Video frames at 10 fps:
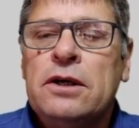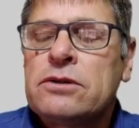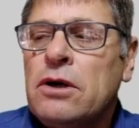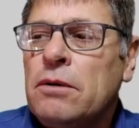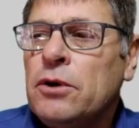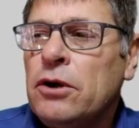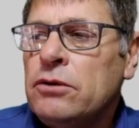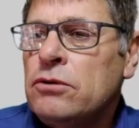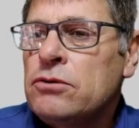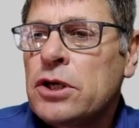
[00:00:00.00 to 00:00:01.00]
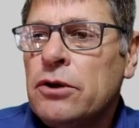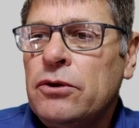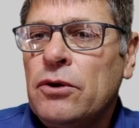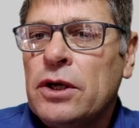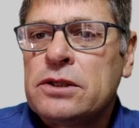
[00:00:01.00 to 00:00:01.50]
So I'm going to show
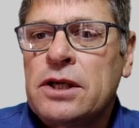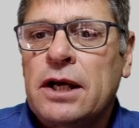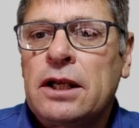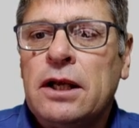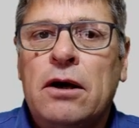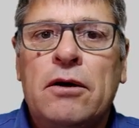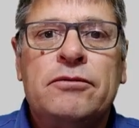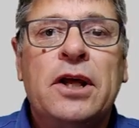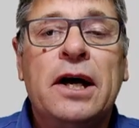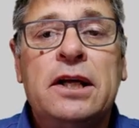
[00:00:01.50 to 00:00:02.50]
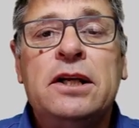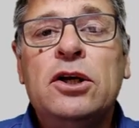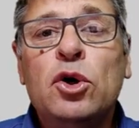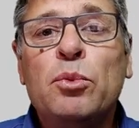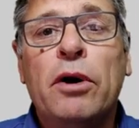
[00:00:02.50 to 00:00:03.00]
you exactly how I've done a
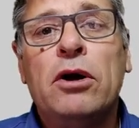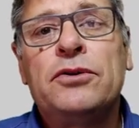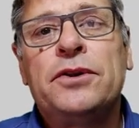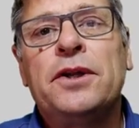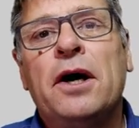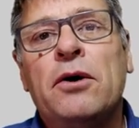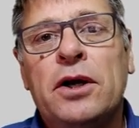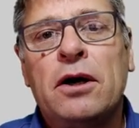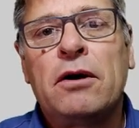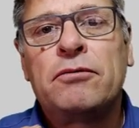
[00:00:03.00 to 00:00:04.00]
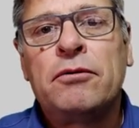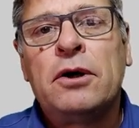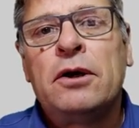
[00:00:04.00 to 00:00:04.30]
new bolt now, and I've